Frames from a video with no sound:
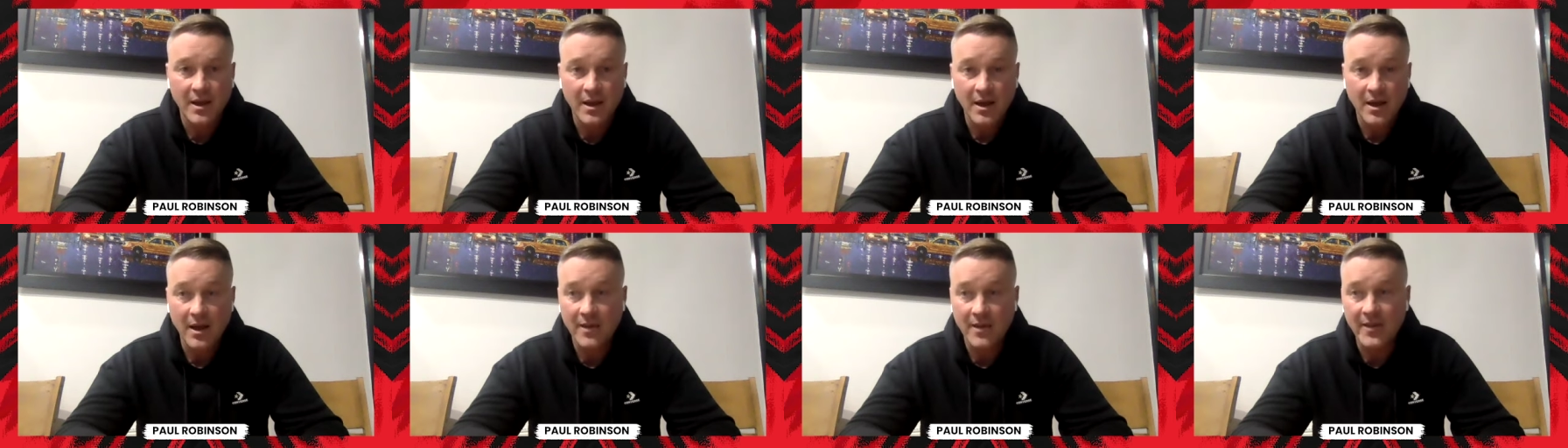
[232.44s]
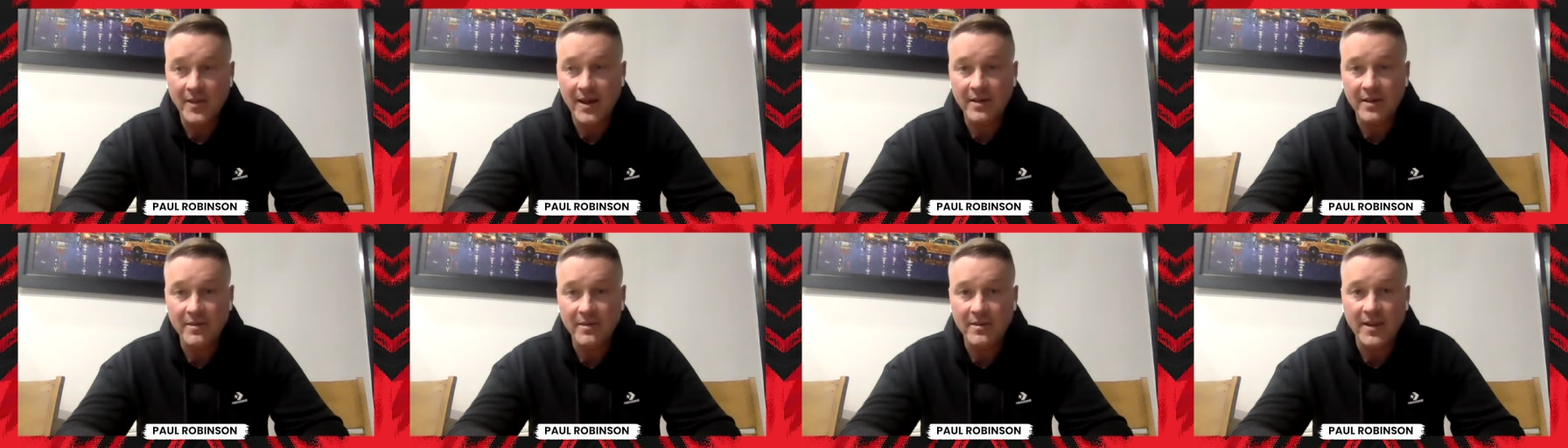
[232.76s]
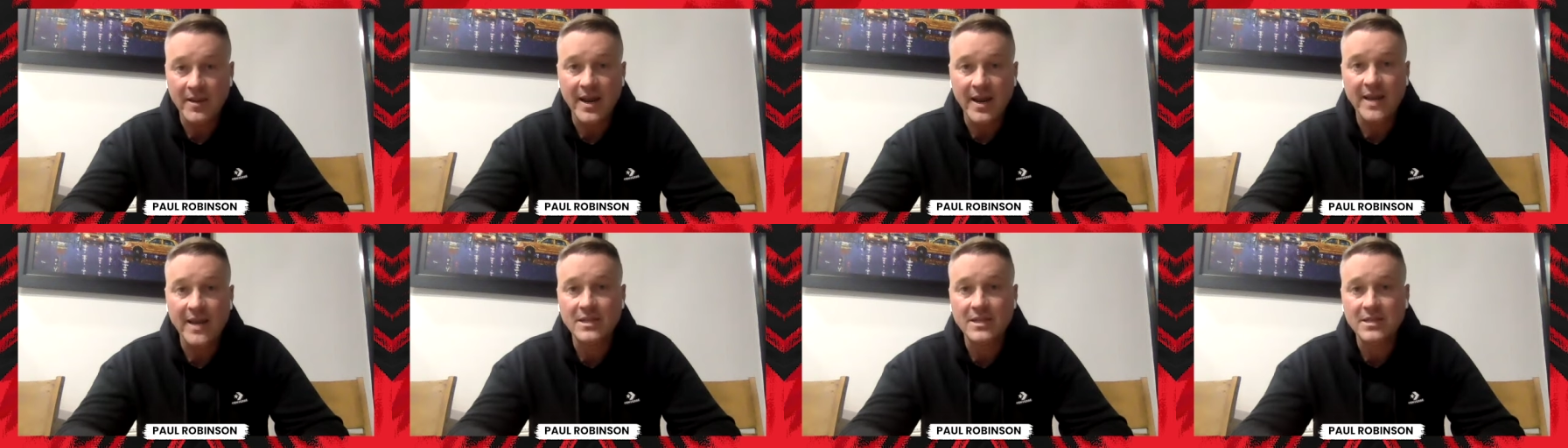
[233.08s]
And then the
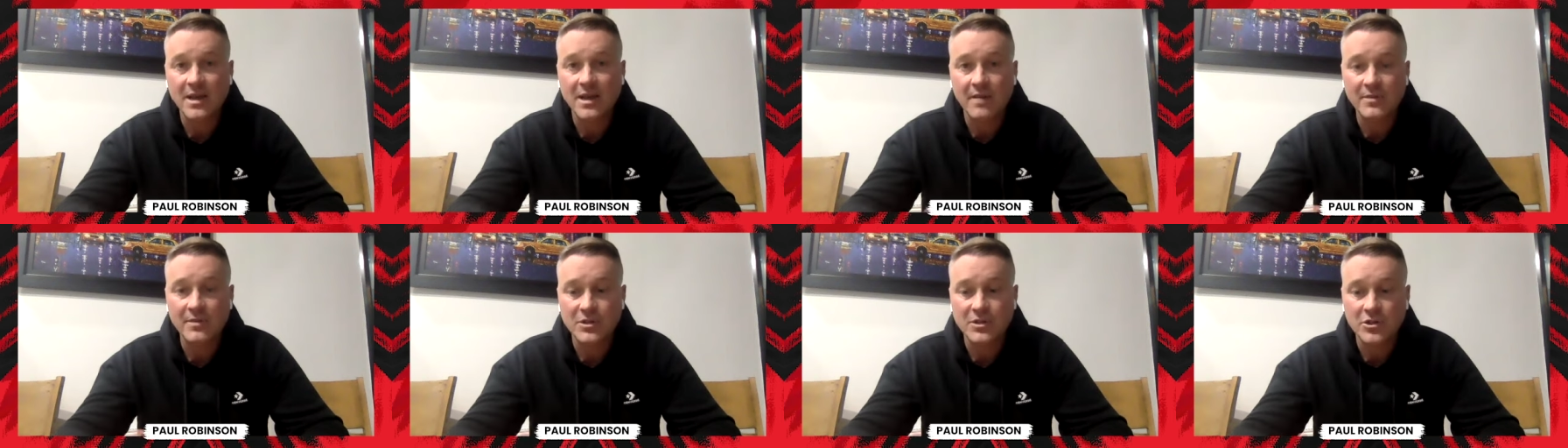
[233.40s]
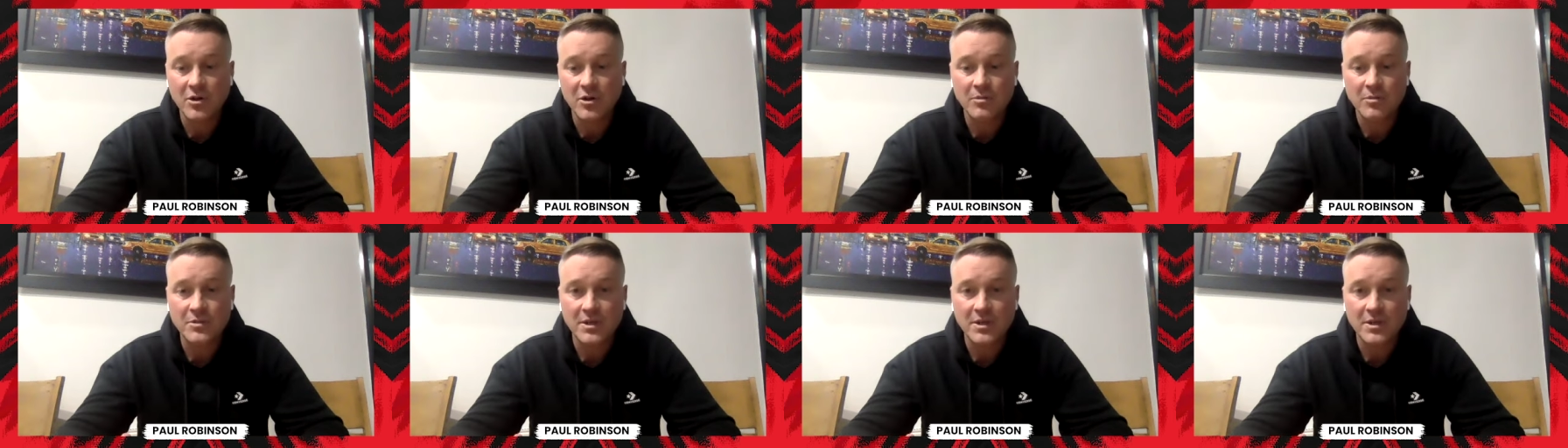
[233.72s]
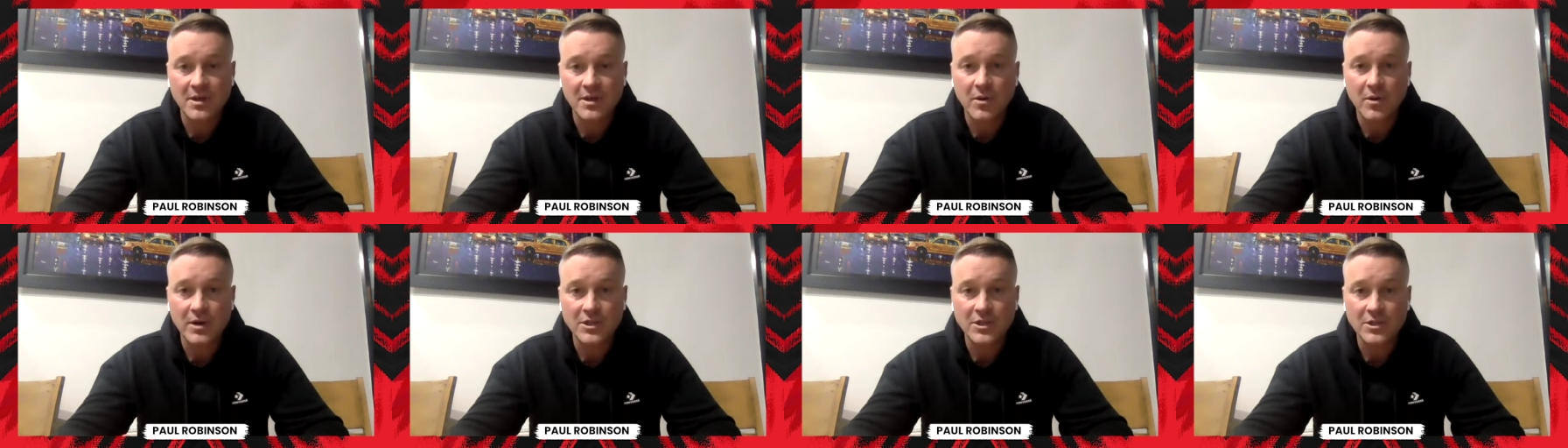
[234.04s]
next time his job's in
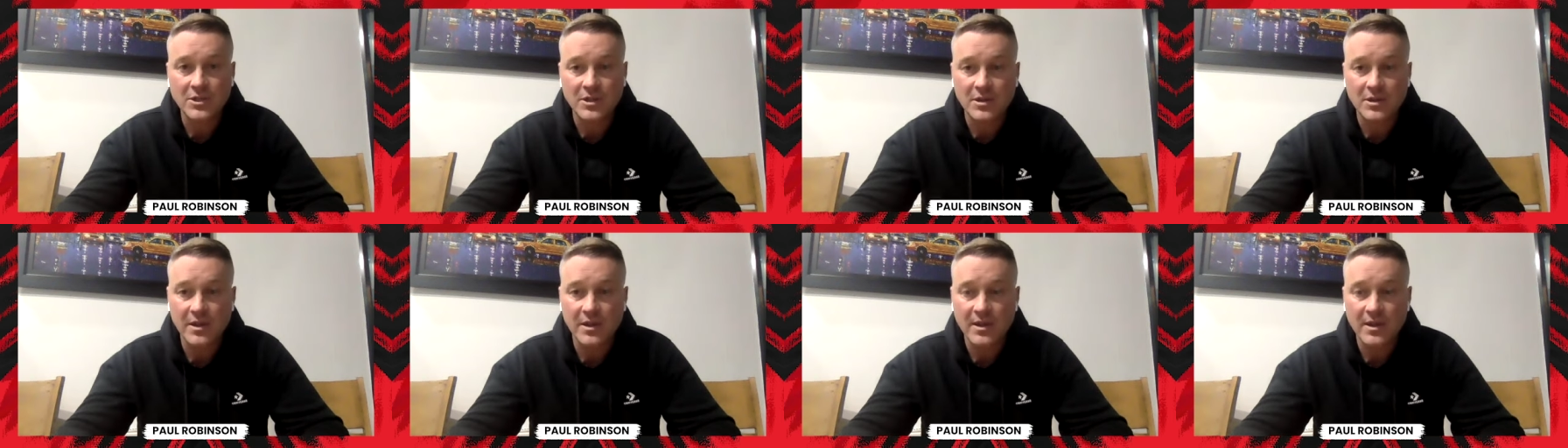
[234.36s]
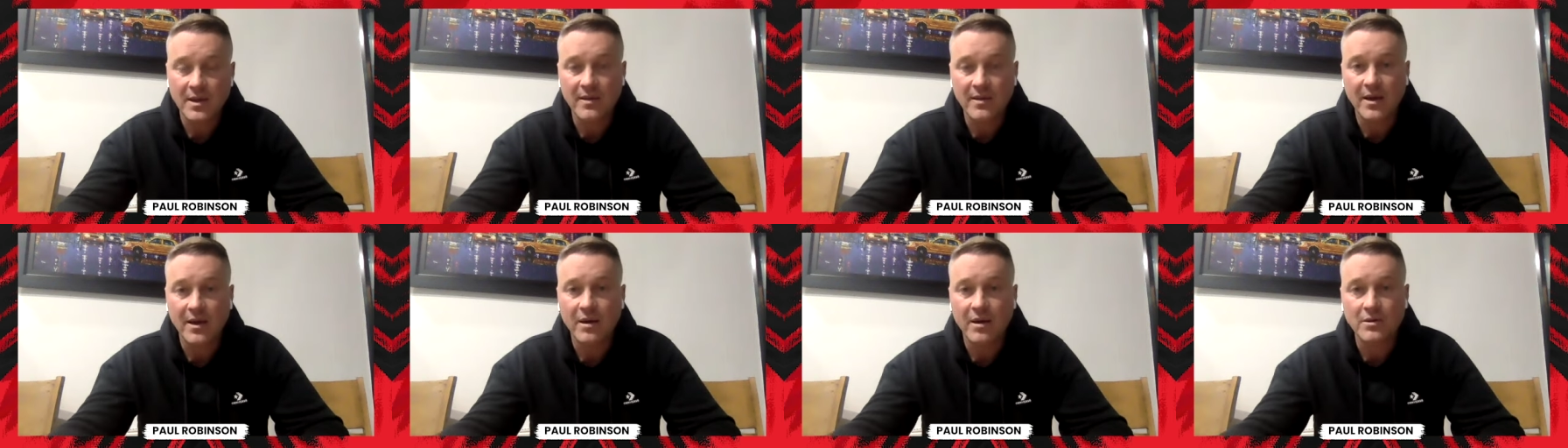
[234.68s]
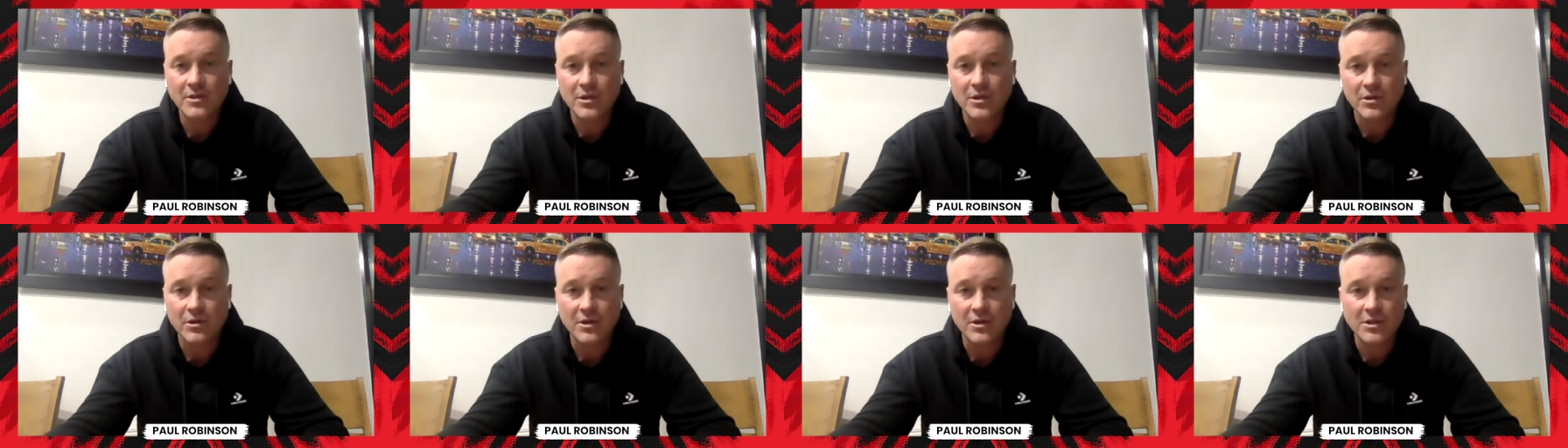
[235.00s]
question, they go
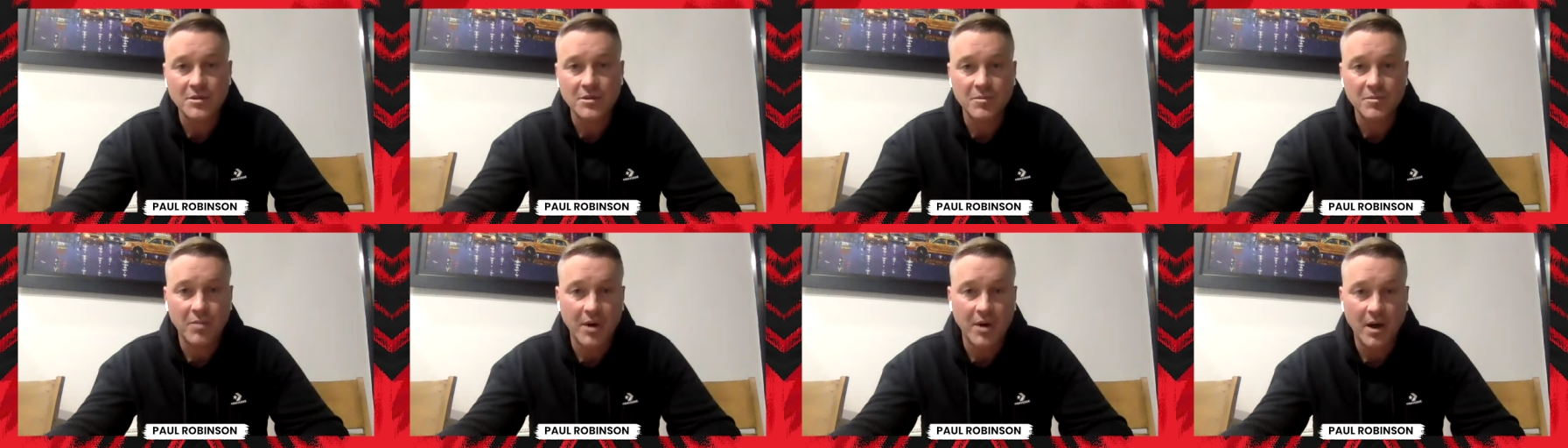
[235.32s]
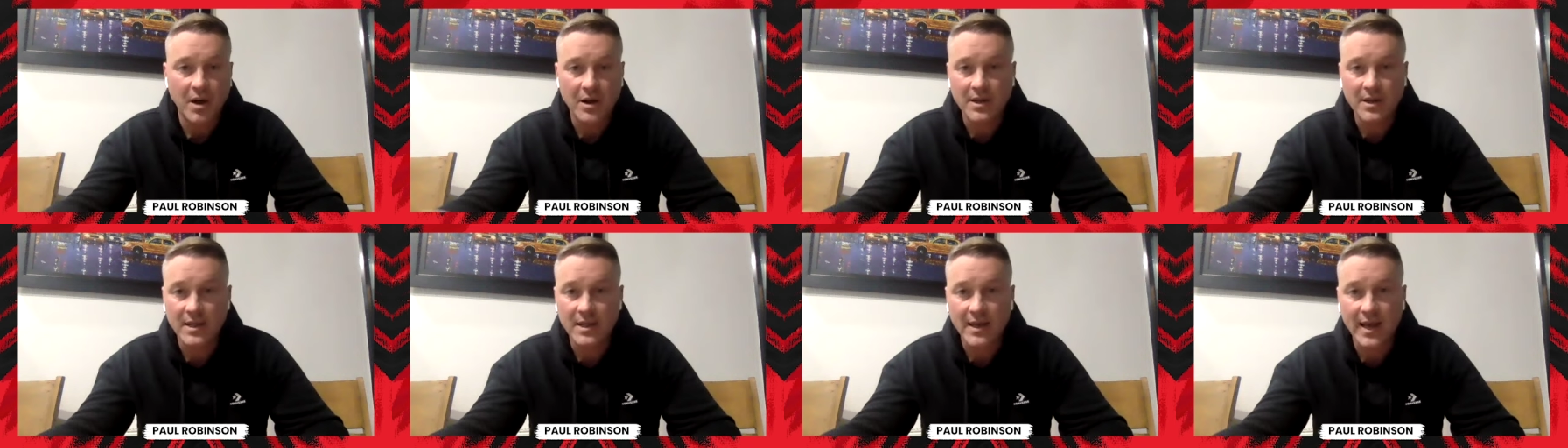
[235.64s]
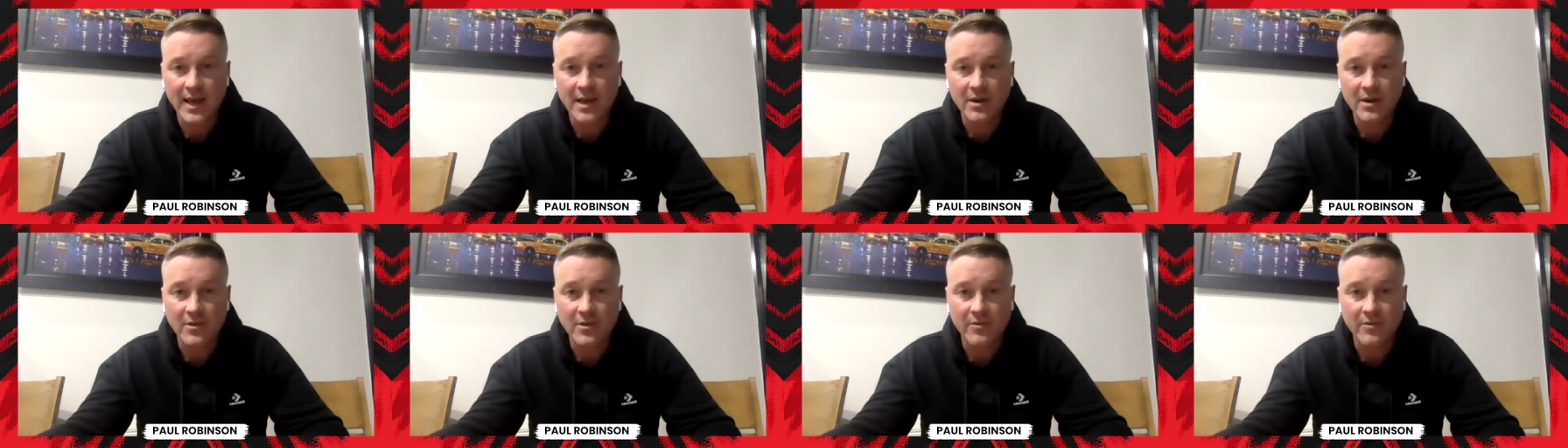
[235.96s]
to Goodison Park and they
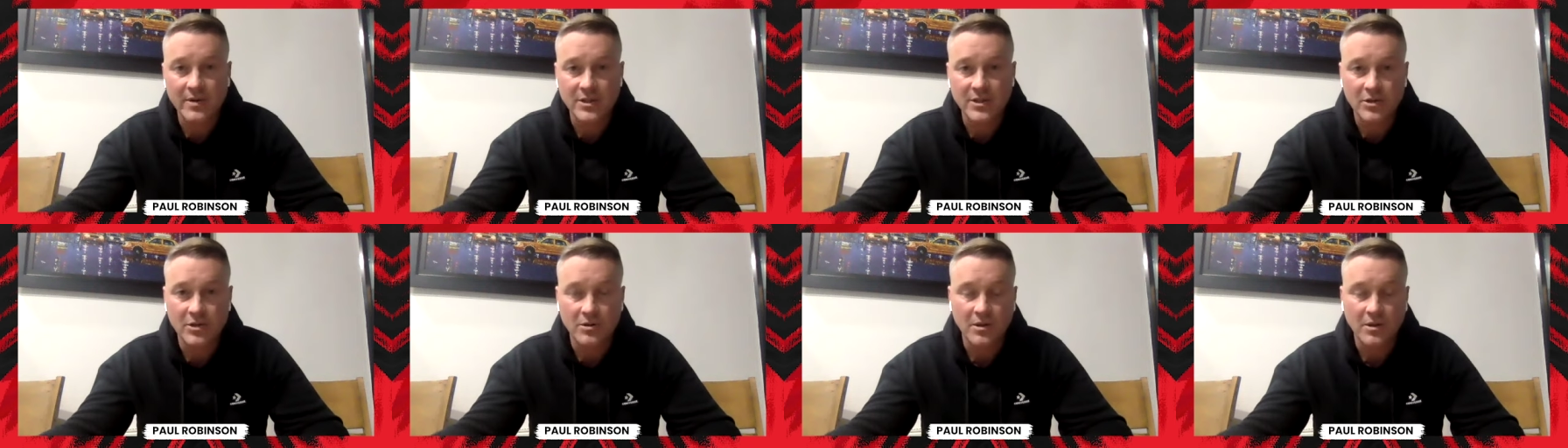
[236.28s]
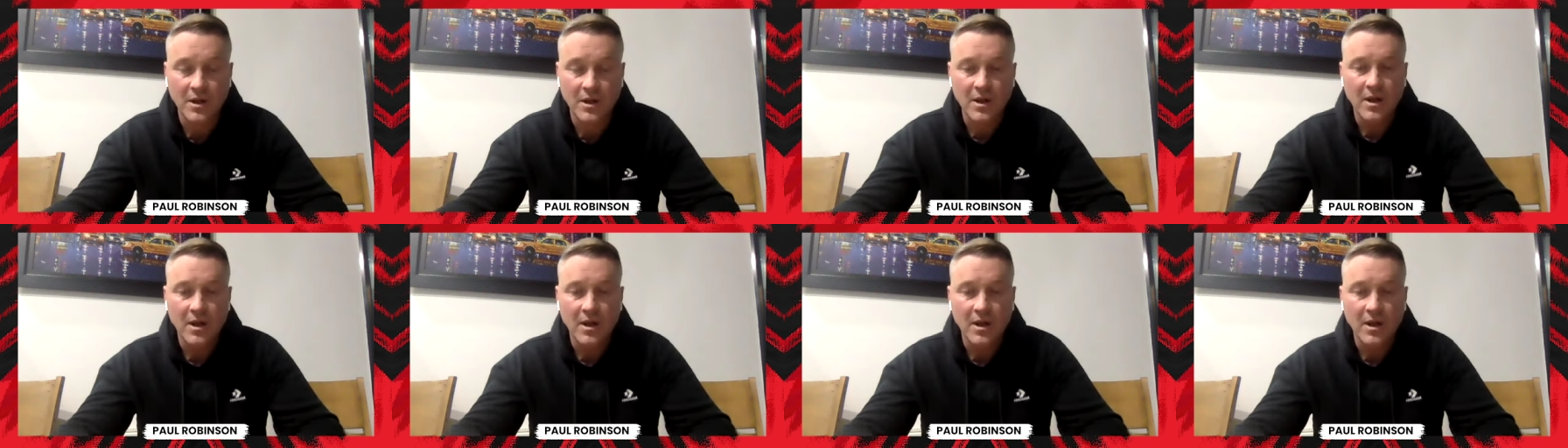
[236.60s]
get another result.